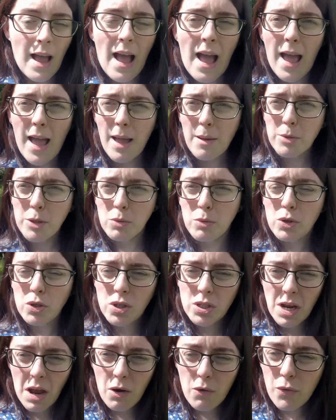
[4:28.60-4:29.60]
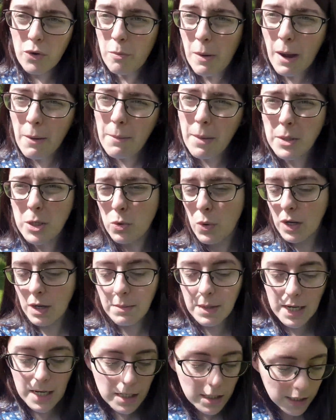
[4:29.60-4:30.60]
um, so we're just out for about maybe twenty
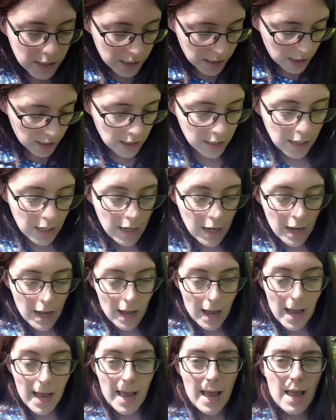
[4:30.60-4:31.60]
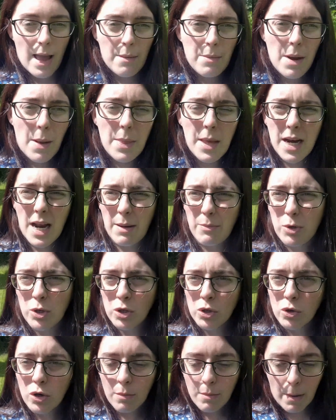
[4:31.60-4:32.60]
minutes, um, and then I'm going
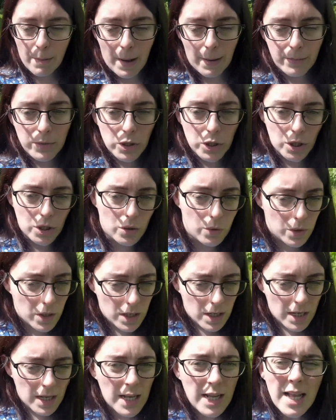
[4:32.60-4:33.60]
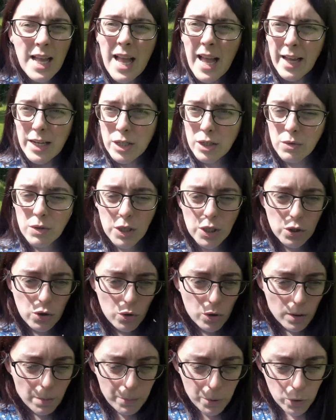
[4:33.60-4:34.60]
to go to my mum soon. I do need to
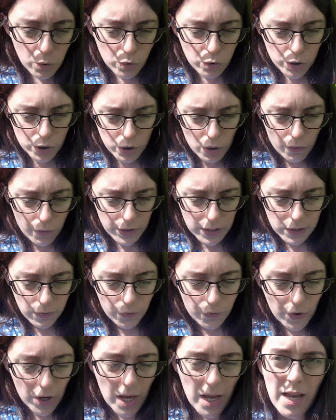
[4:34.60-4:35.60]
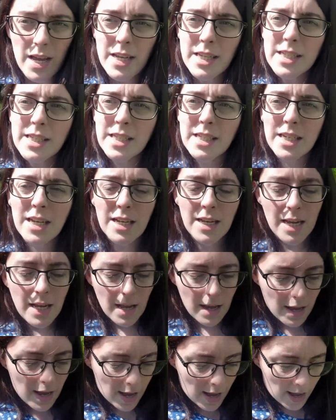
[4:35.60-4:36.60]
go to the post office first.
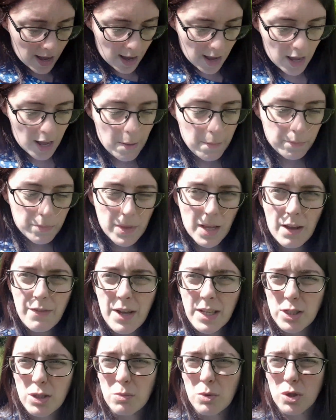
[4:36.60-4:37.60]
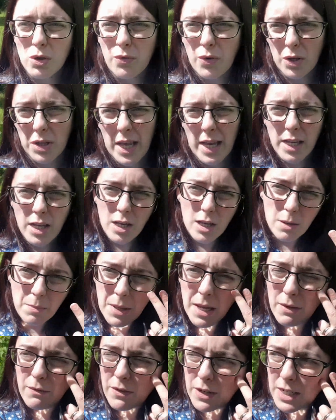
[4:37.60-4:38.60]
Um, I've had some stuff on like
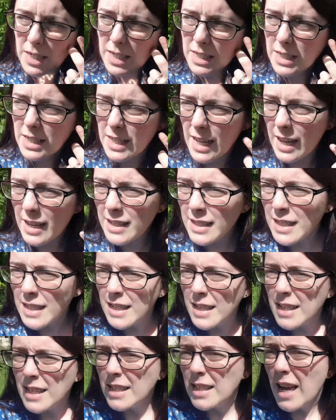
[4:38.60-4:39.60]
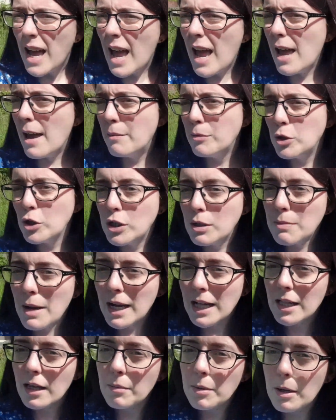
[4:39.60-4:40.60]
eBay and been eating that, um, just to
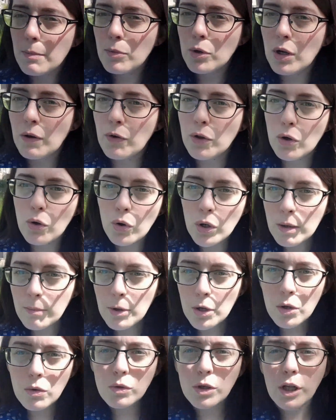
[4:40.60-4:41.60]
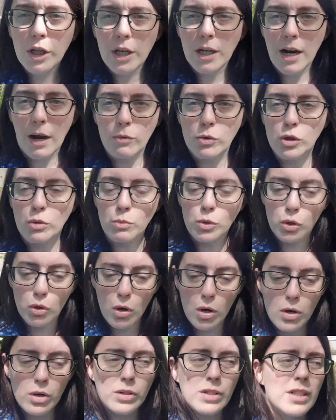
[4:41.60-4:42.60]
make a little bit of money for the honeymoon, clear out some
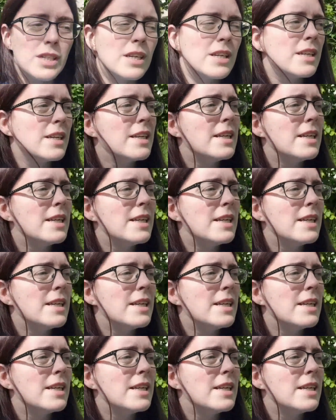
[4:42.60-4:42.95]
drawers,